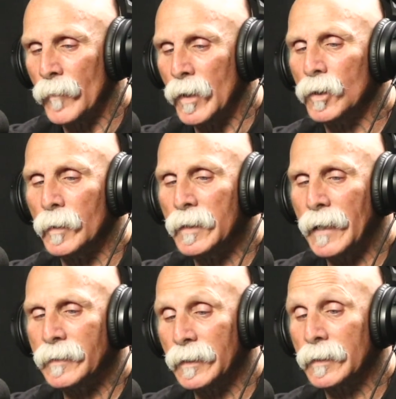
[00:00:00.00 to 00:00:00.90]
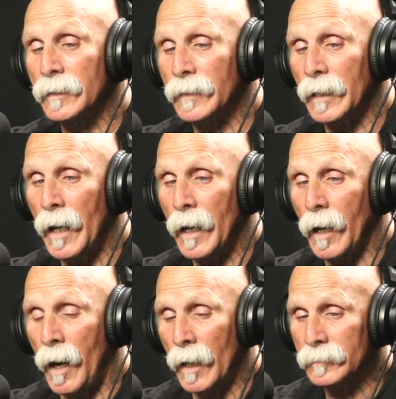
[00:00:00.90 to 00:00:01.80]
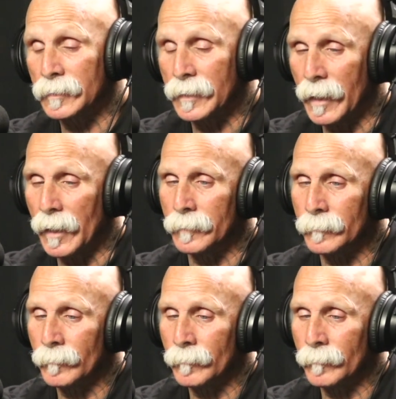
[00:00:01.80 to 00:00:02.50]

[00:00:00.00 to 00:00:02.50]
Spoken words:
They're doing nice things because they honestly care.